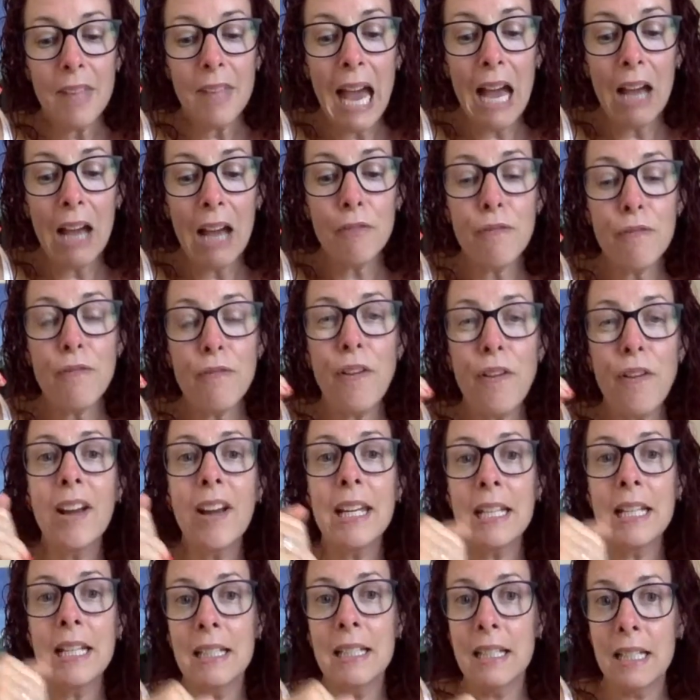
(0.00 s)
And
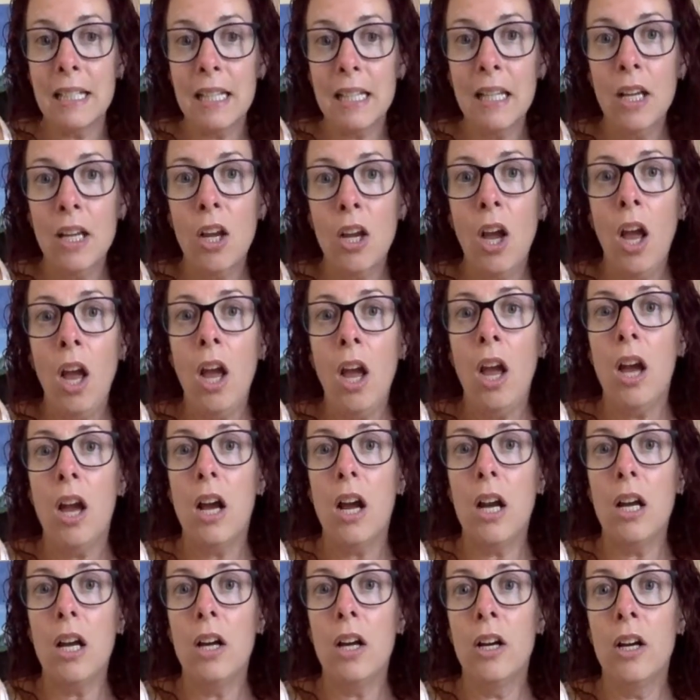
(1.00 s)
finally,
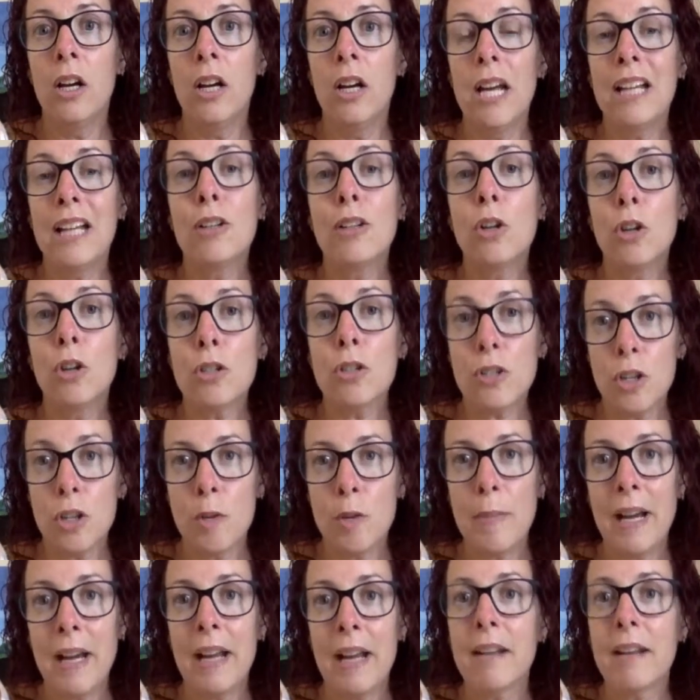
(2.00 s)
it got
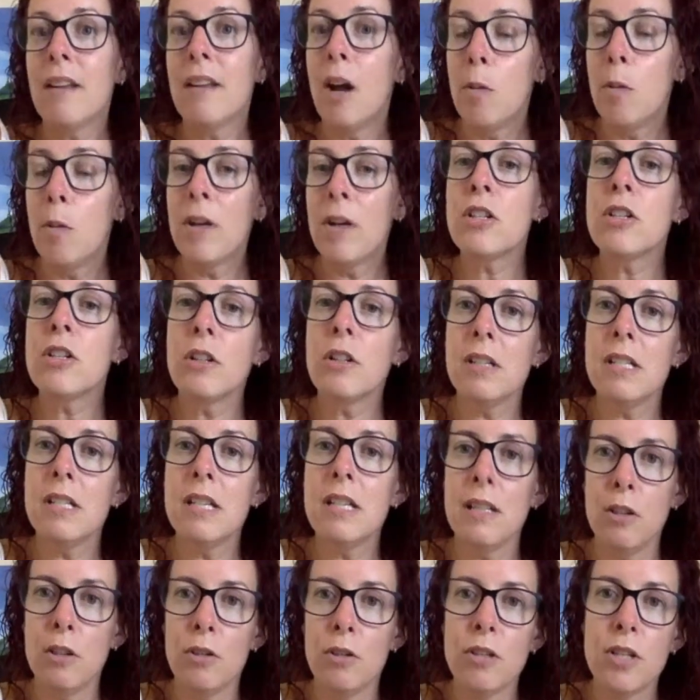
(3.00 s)
so bad that I went to go and
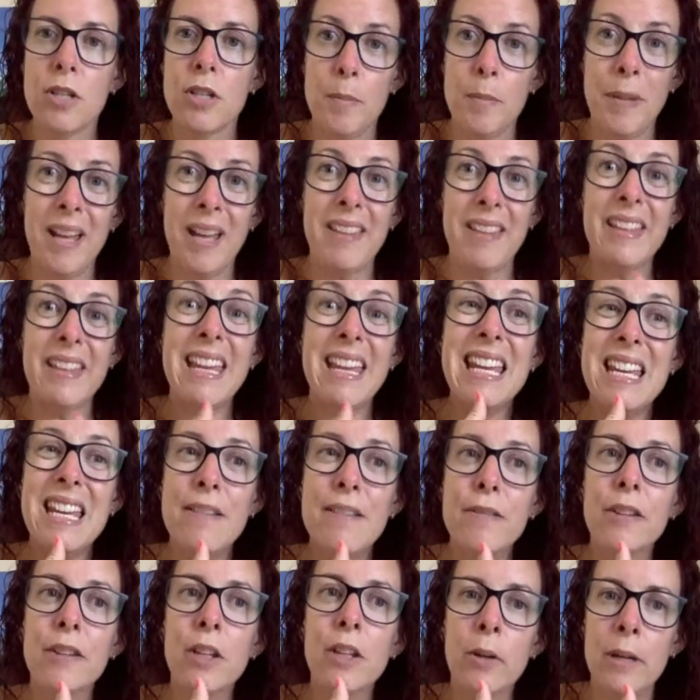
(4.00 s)
see the osteopath,
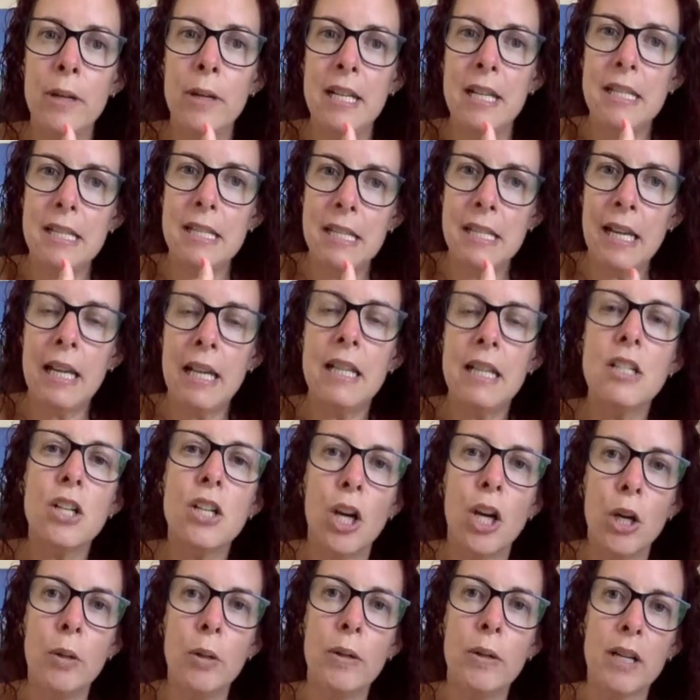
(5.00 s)
even though he'd said
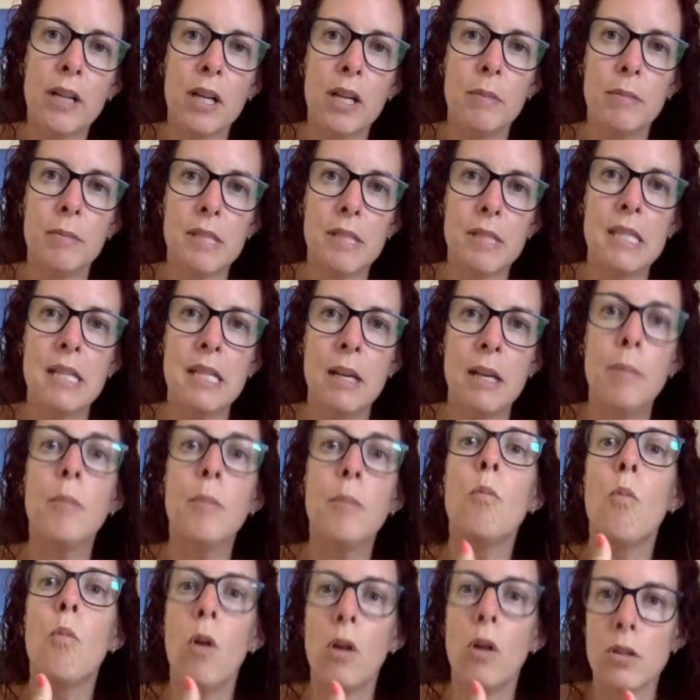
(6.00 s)
only come and see
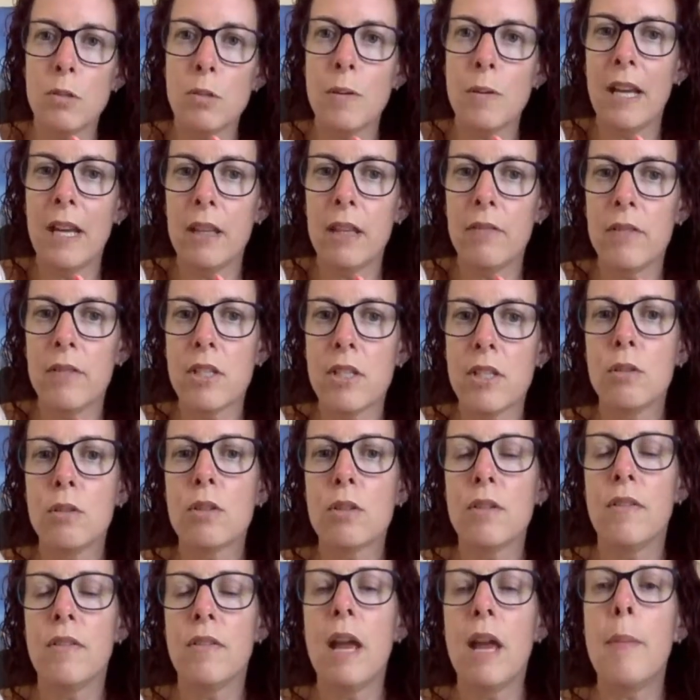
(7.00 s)
him once we had the
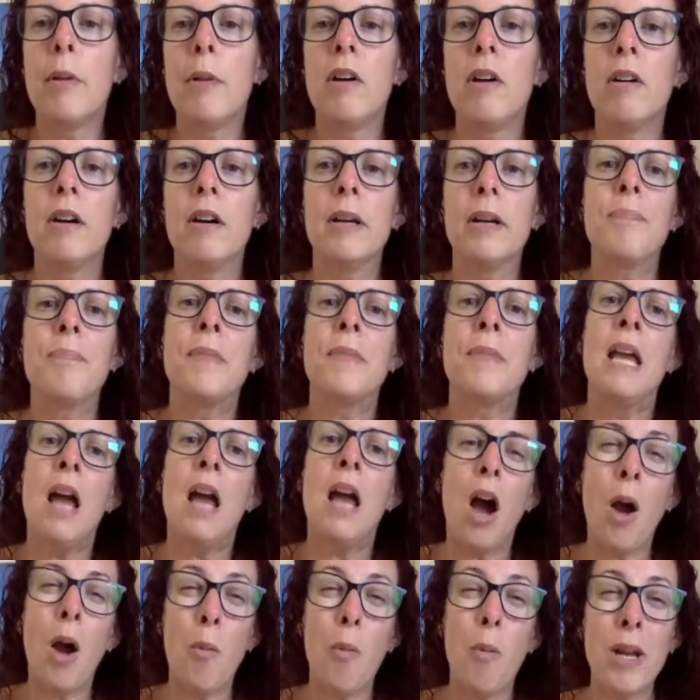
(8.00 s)
results of the MRI.
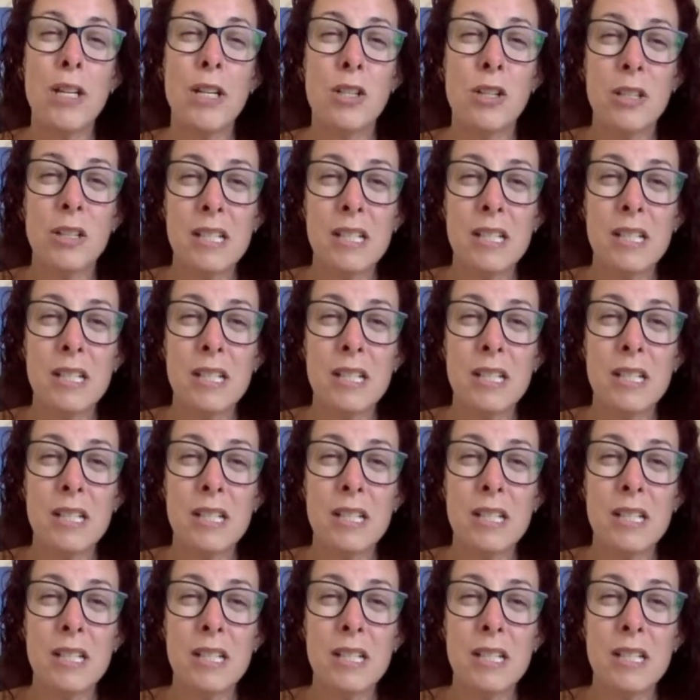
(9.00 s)
I went to go